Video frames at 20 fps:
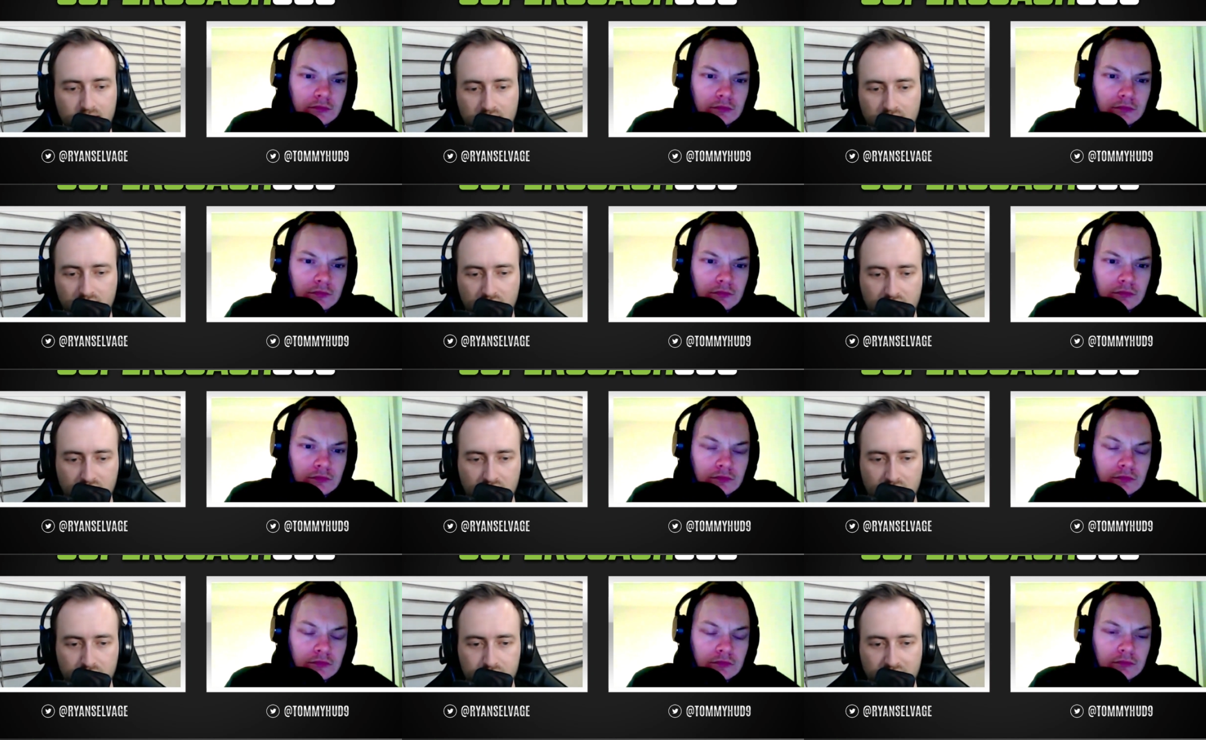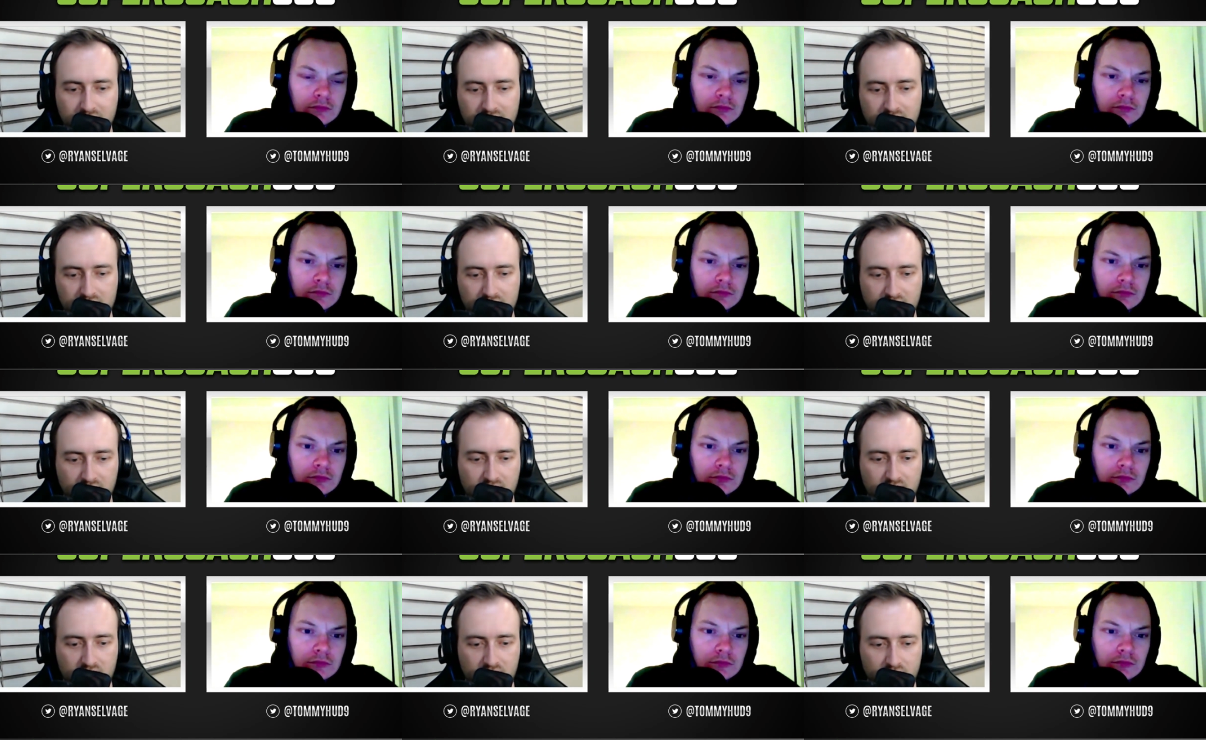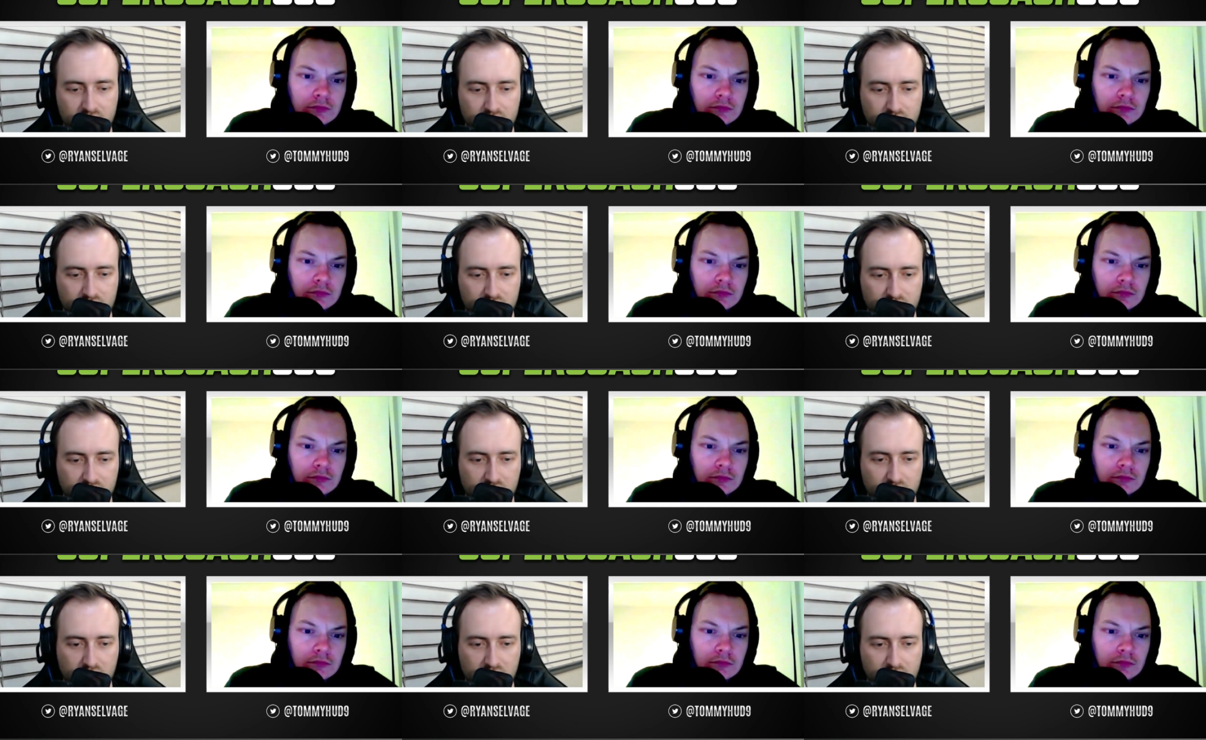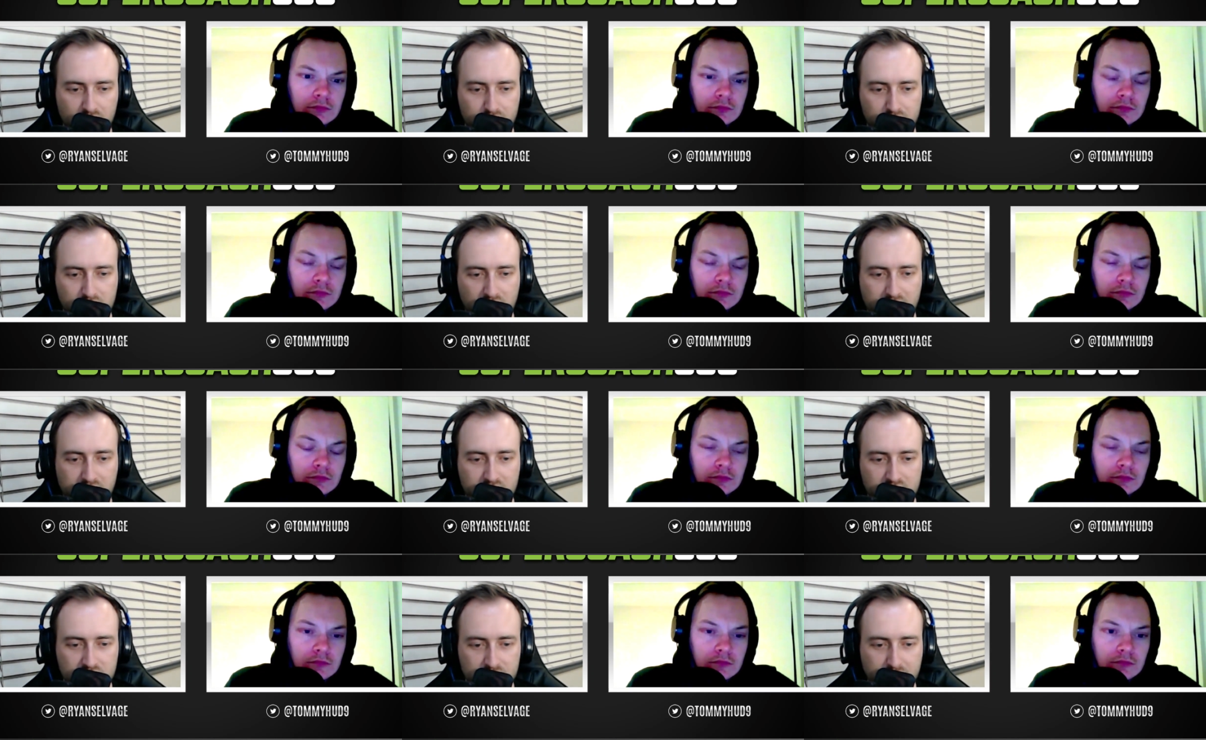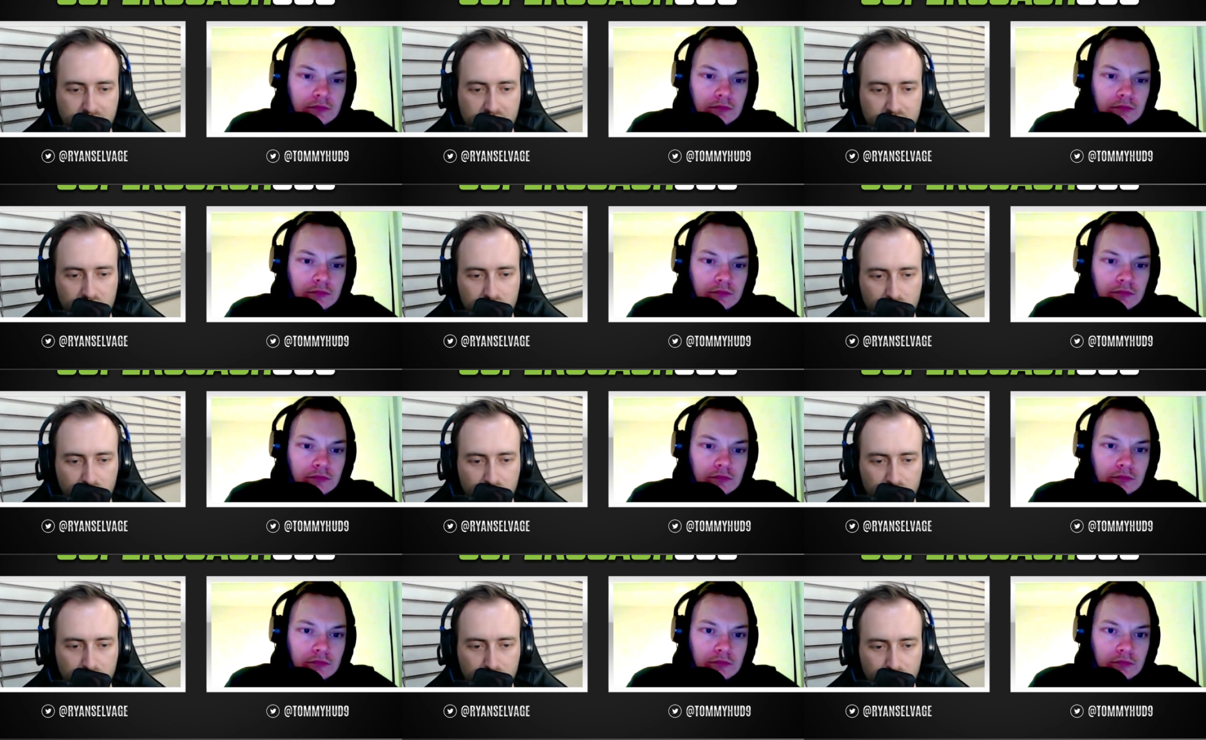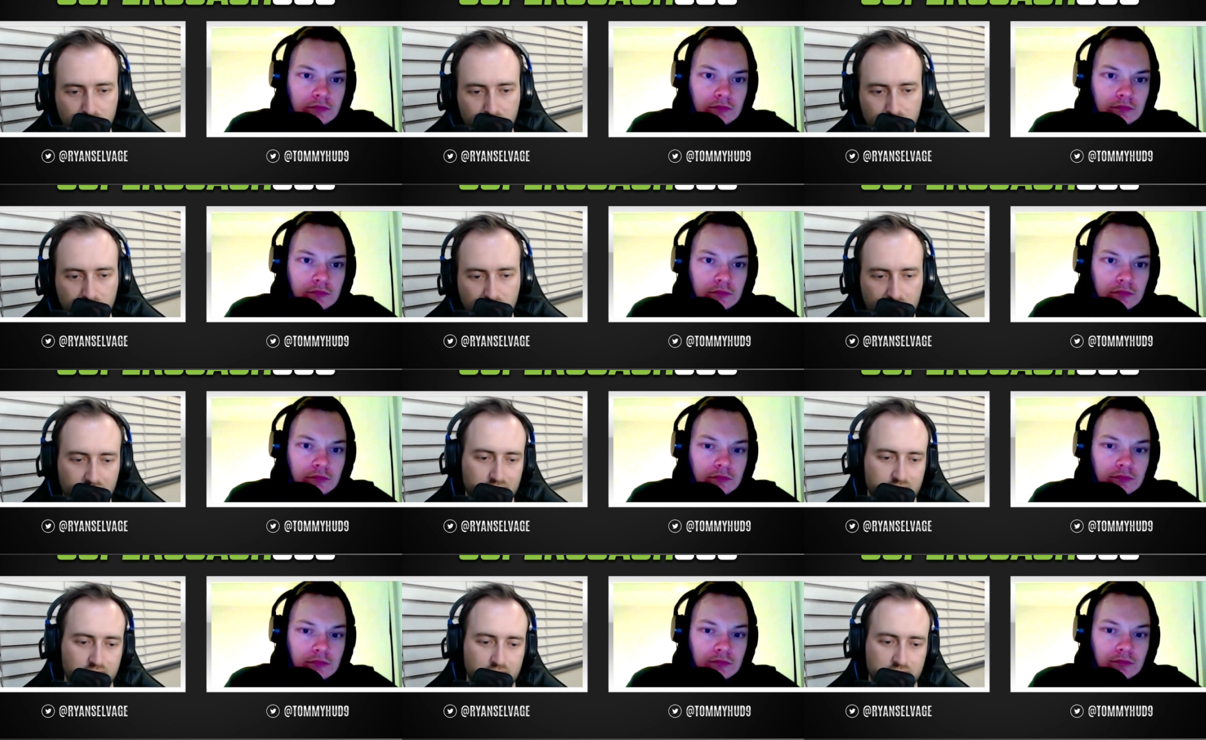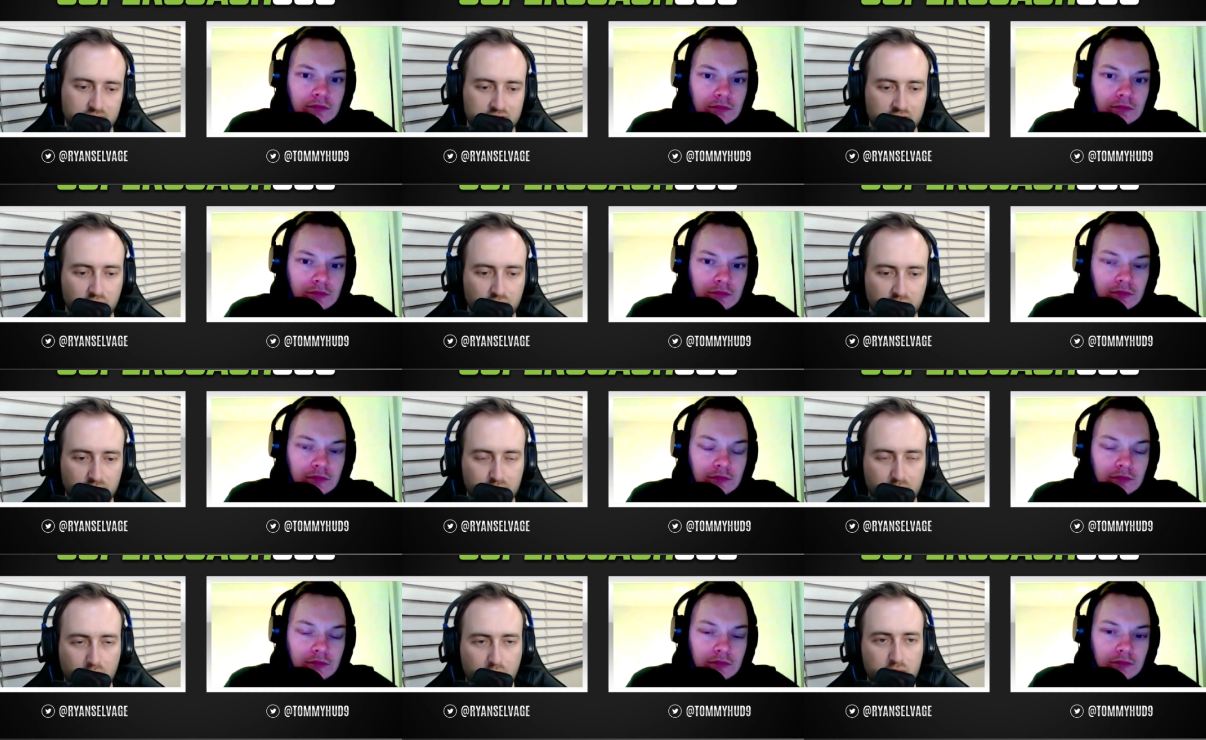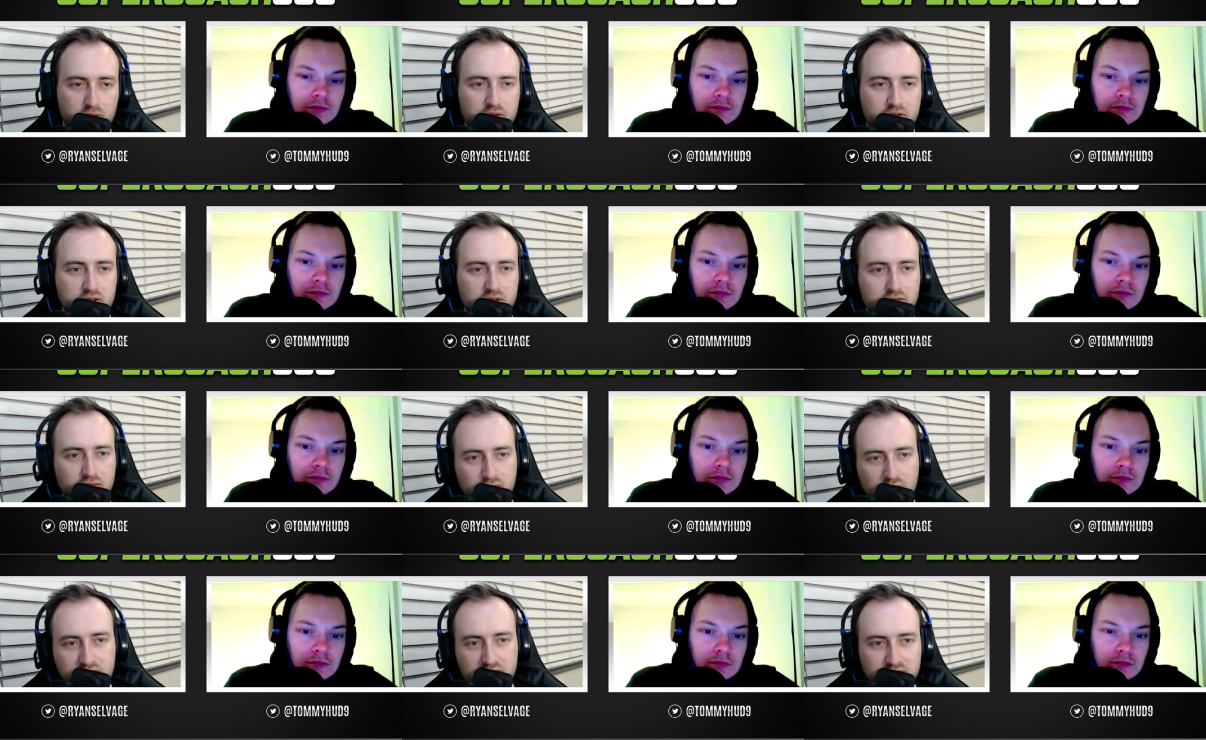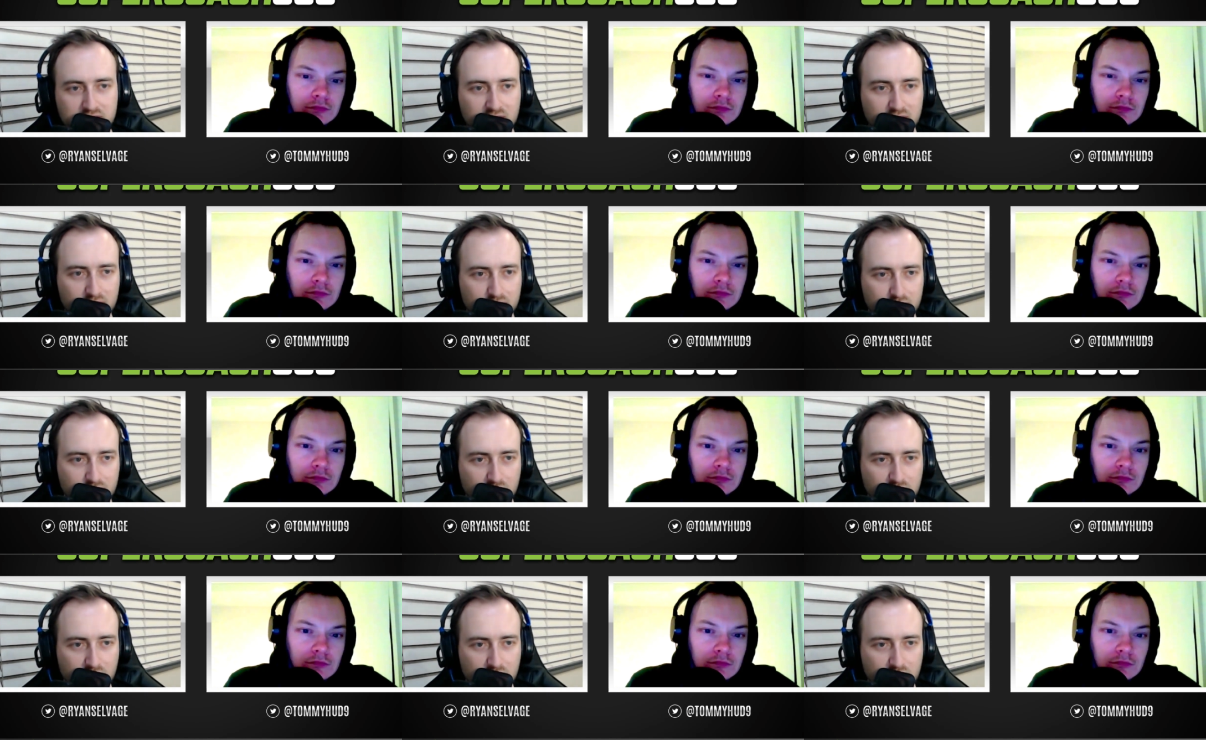Speaker 1: Um, they get their, their players back who uh, self-imposed resting,